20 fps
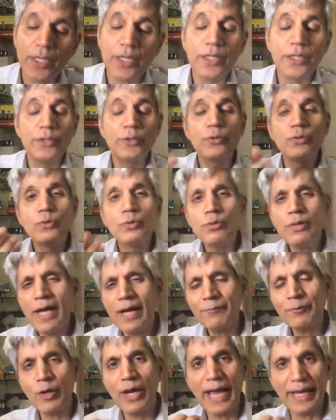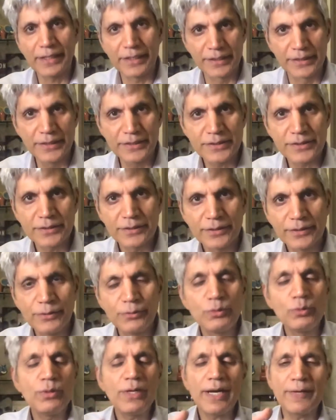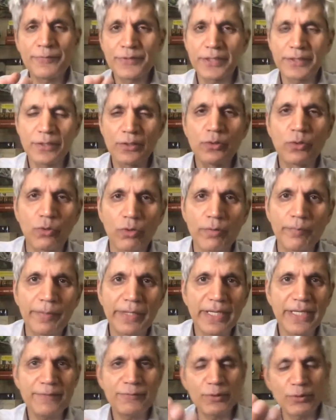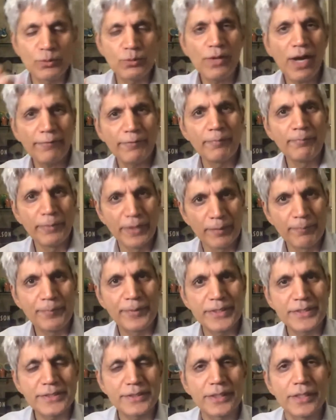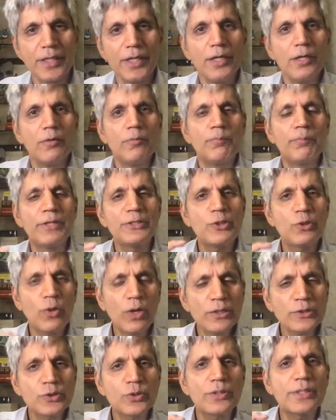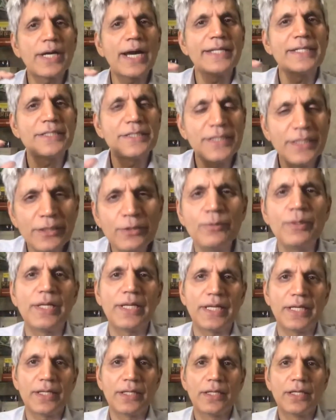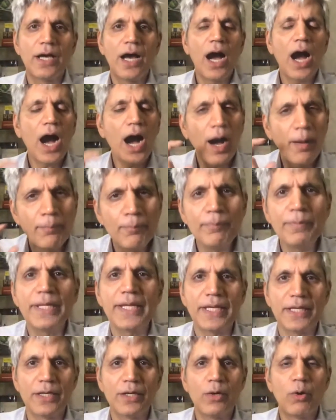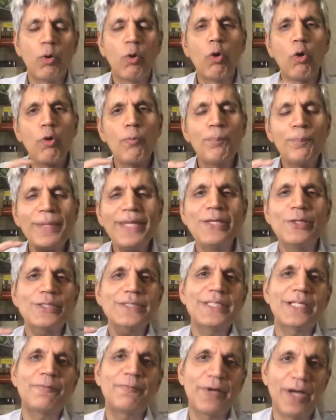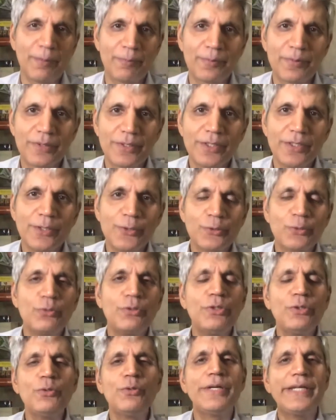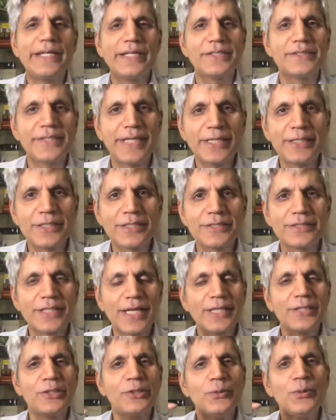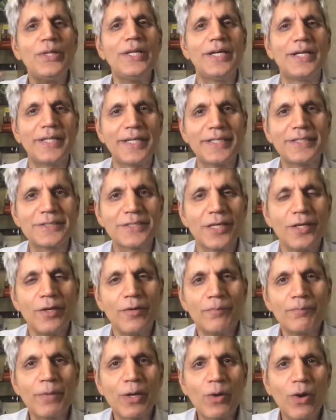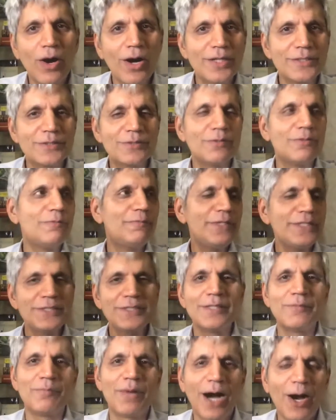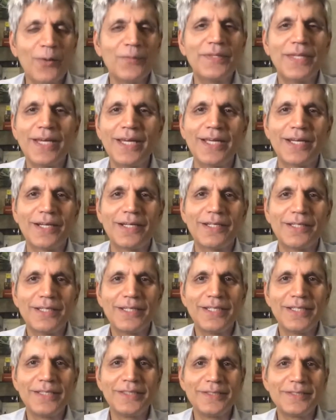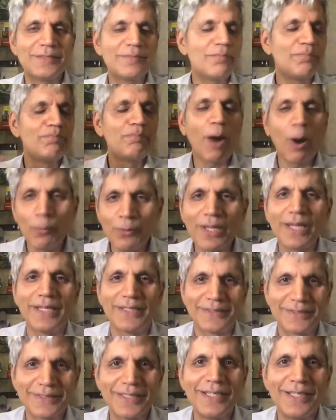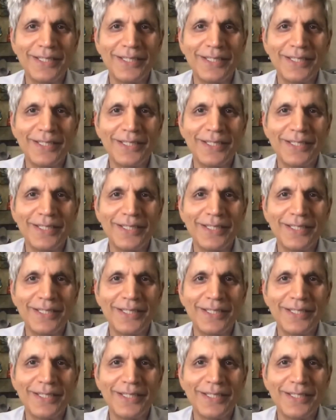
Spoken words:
You do have your anchors, you do have certain core beliefs, you do have a purpose, but you're also continually, humbly opening yourself up to new realizations and new learnings, because wisdom out there is boundless.